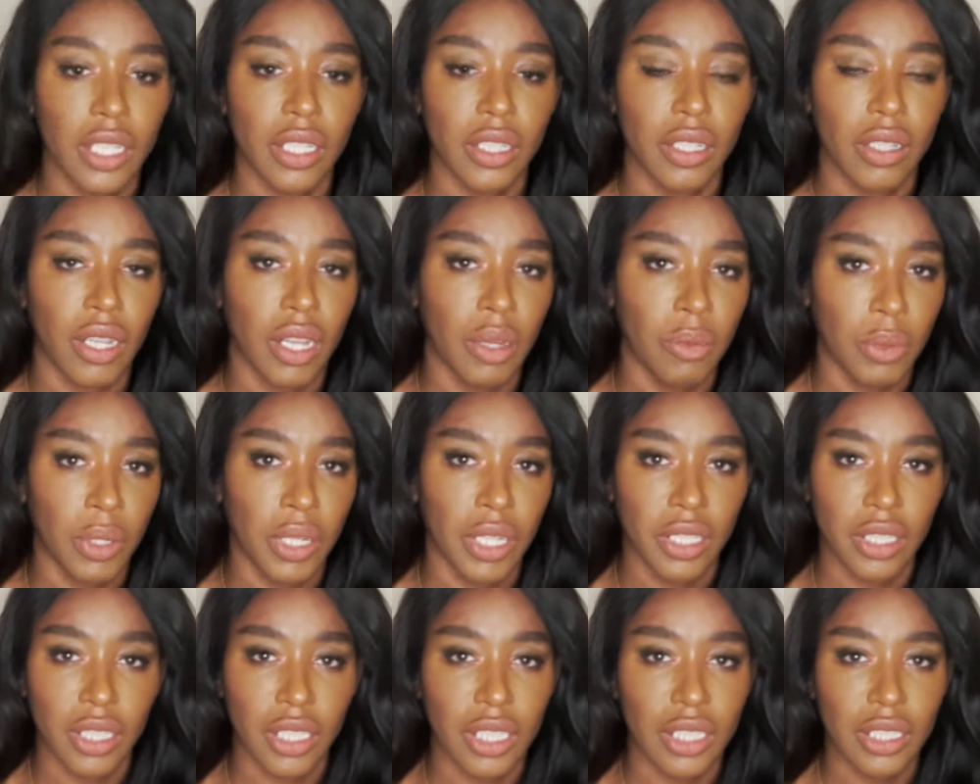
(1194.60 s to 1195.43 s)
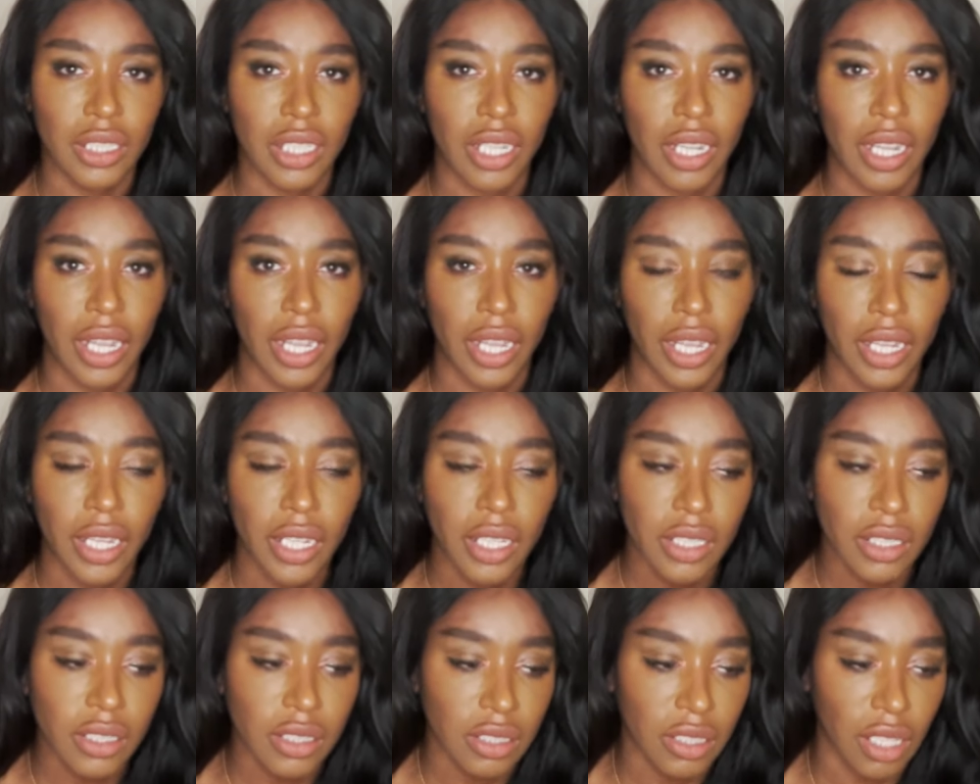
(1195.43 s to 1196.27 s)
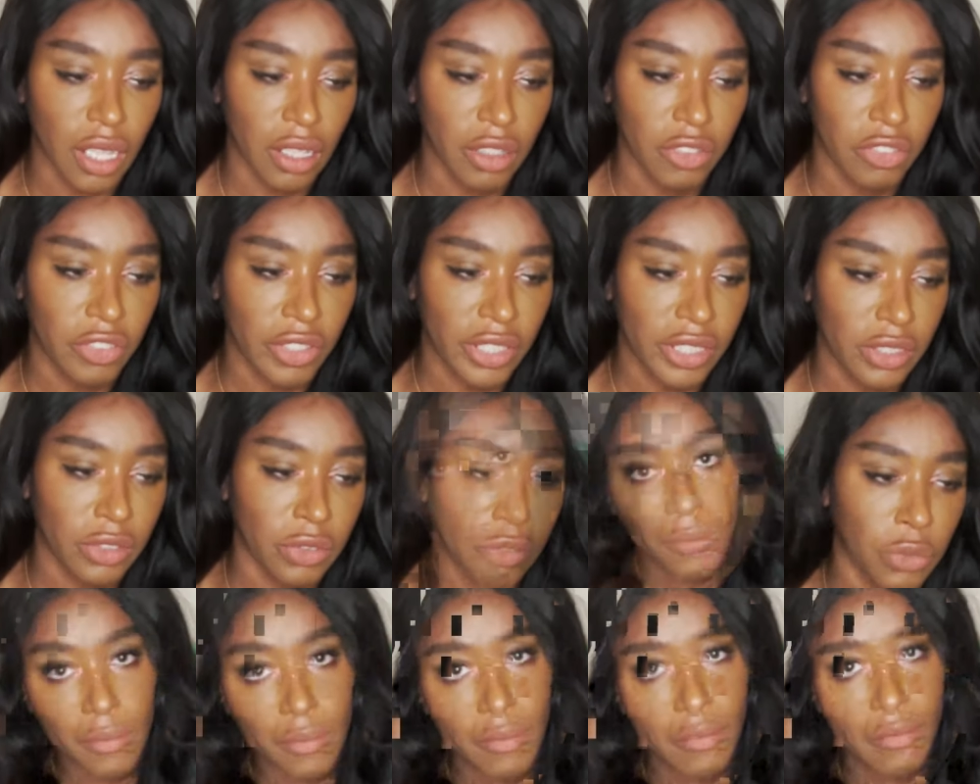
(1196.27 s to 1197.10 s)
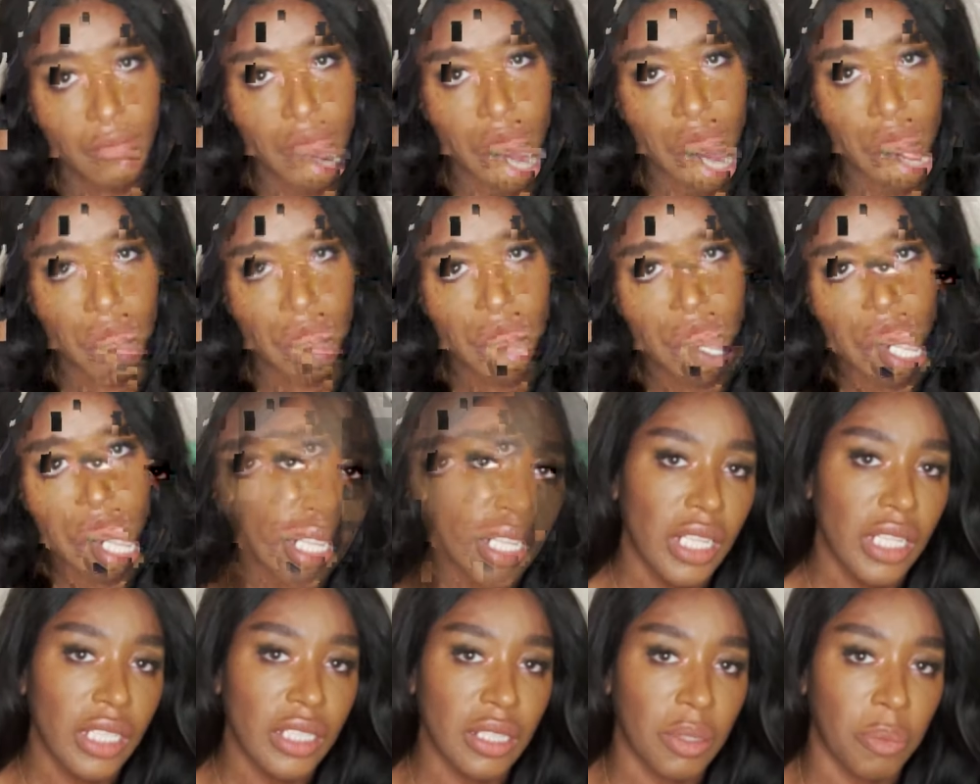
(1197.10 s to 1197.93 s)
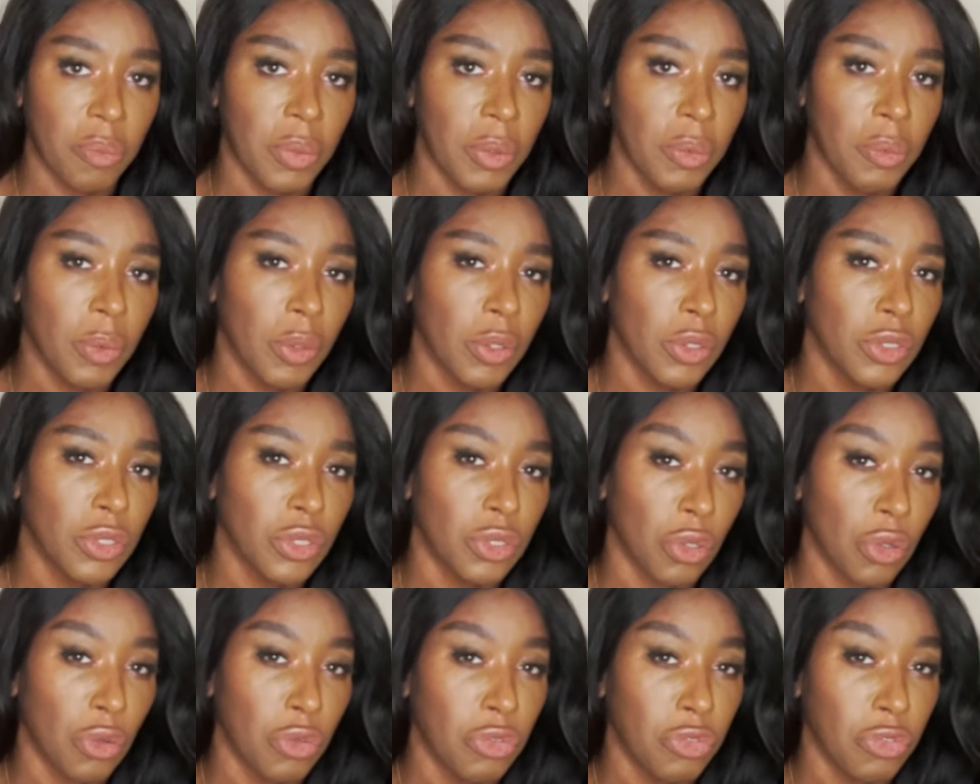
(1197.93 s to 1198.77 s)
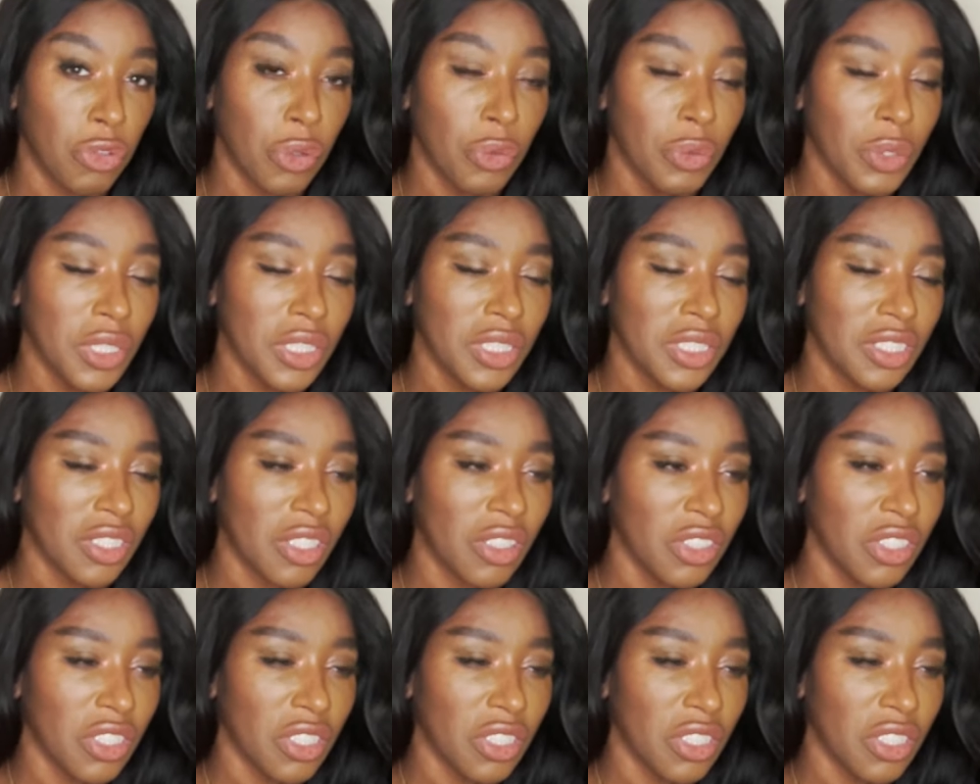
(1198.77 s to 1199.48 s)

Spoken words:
And what I think is a heinous side effect of true crime is that people are so focused on the